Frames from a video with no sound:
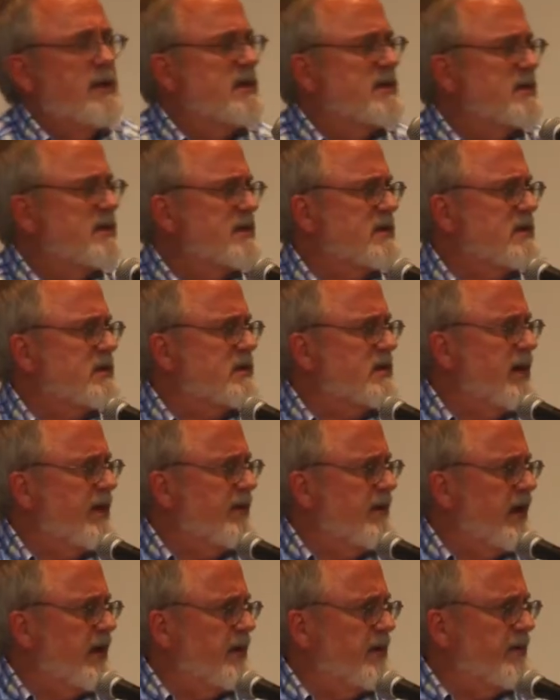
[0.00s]
So
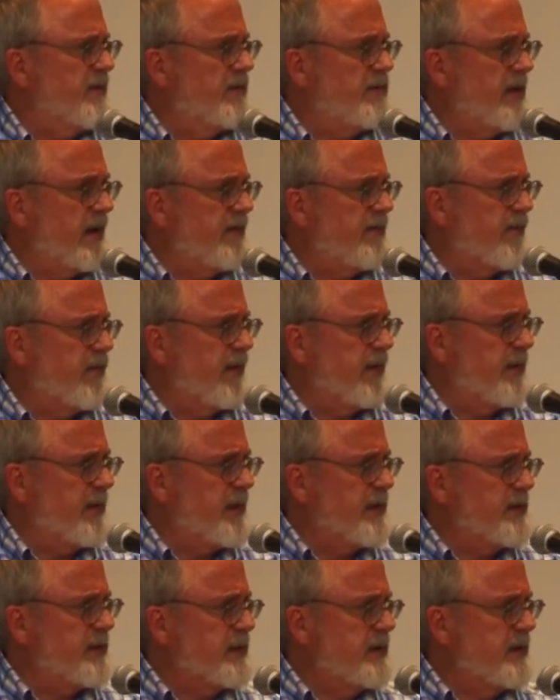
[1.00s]
I've done like 40
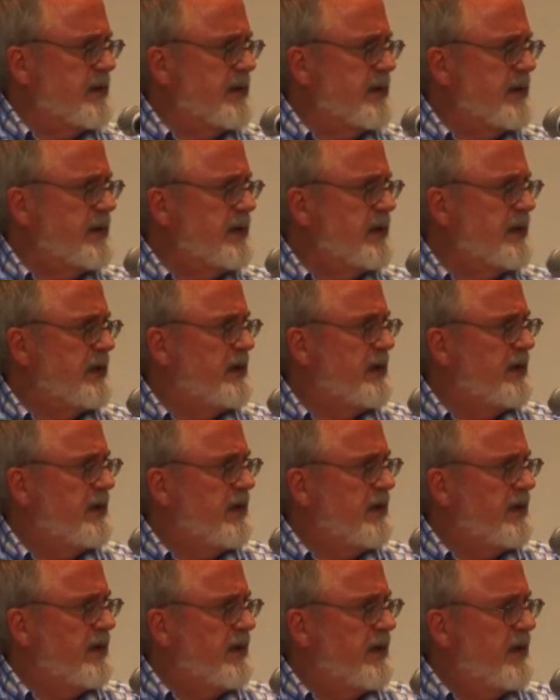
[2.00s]
minutes?
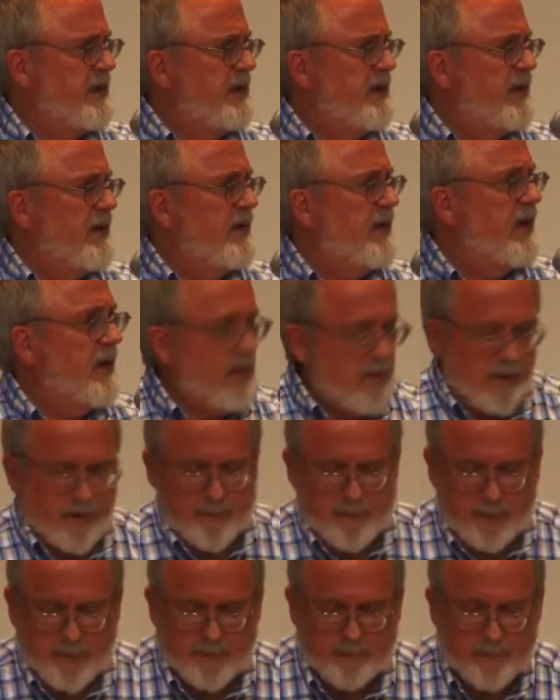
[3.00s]
Okay.
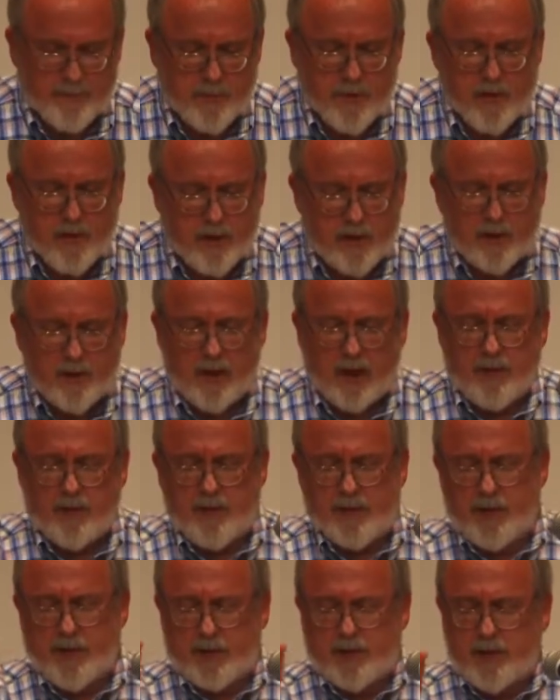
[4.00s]
I'll
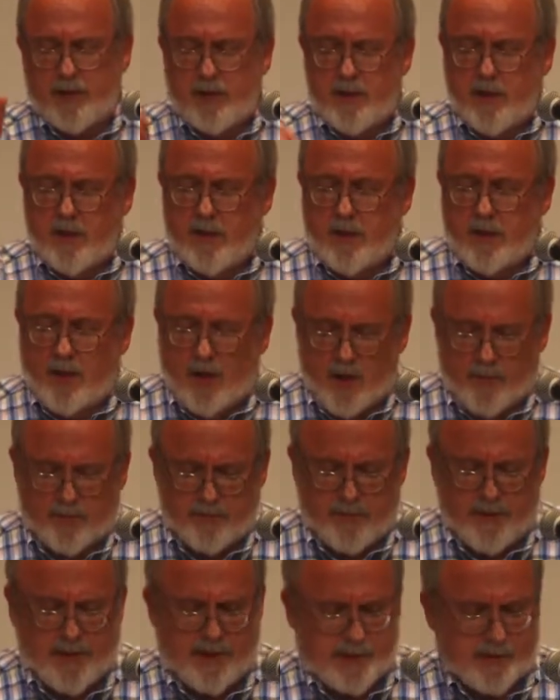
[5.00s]
be quick. Open
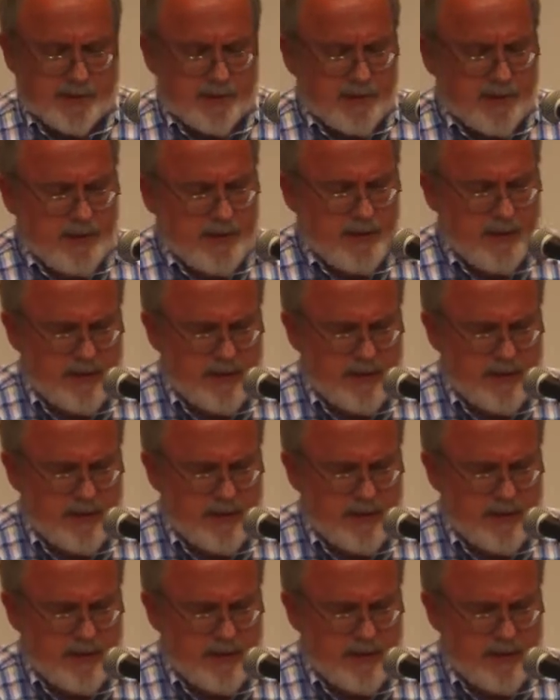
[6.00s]
meetings.